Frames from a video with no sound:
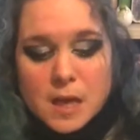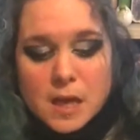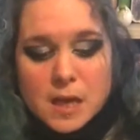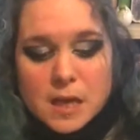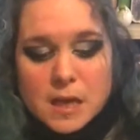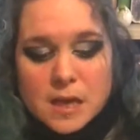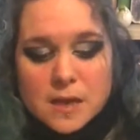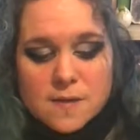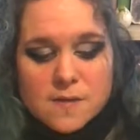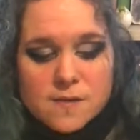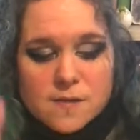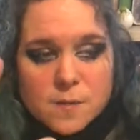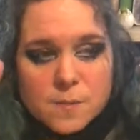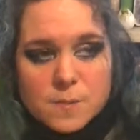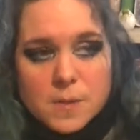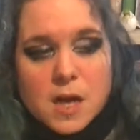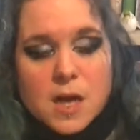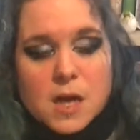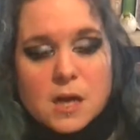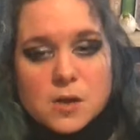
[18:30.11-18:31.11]
He is a
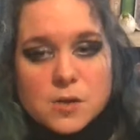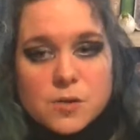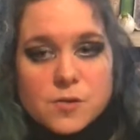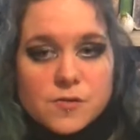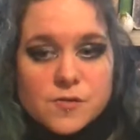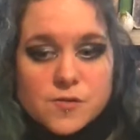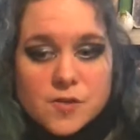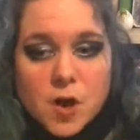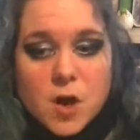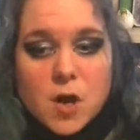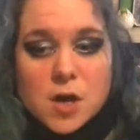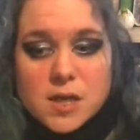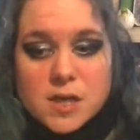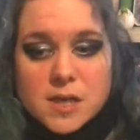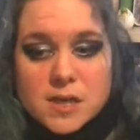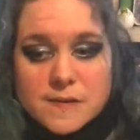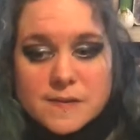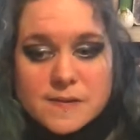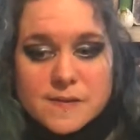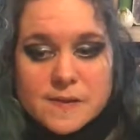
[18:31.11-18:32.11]
man who
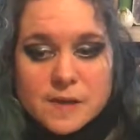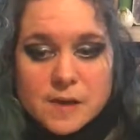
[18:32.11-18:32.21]
died